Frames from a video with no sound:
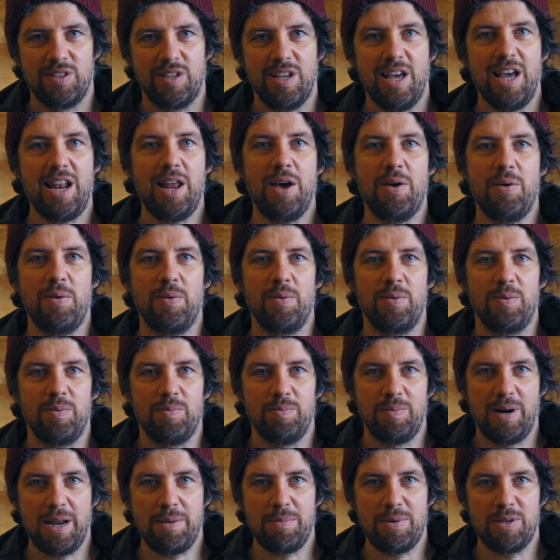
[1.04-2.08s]
Hello,
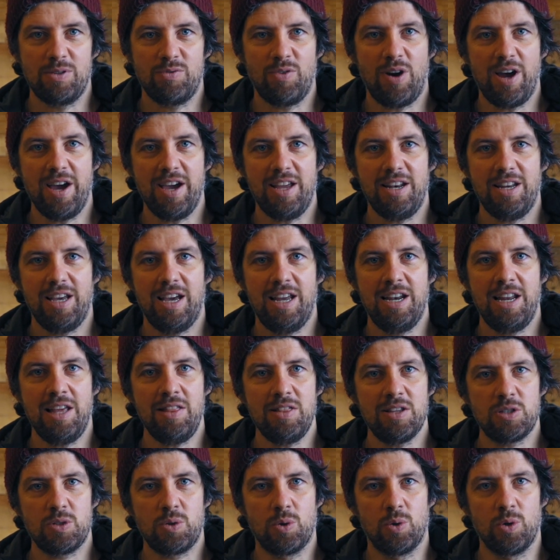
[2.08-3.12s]
my name is Ryan, and
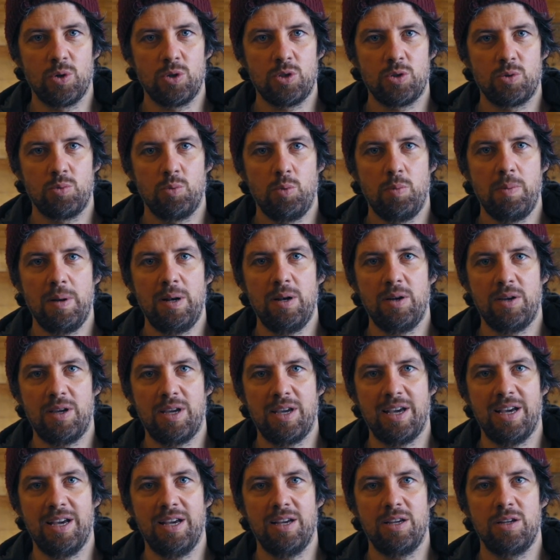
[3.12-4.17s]
in this course we'll be
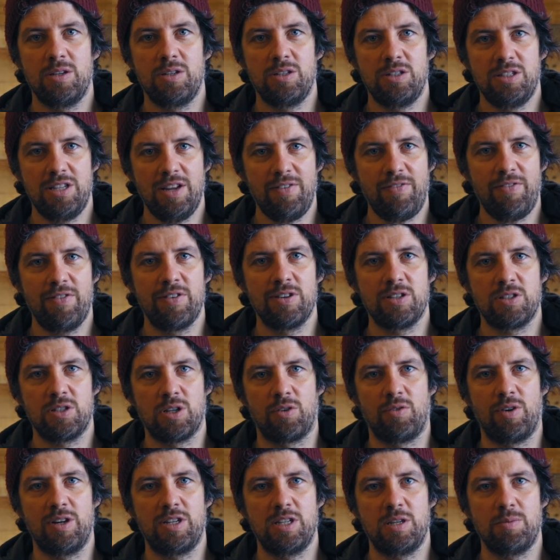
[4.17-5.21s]
looking at different
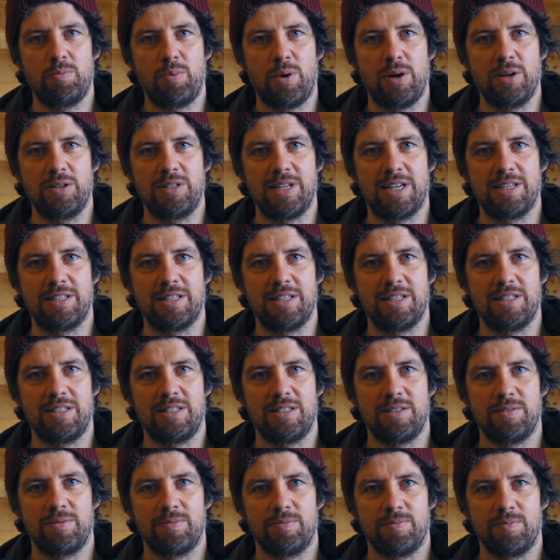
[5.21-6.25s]
songwriting processes.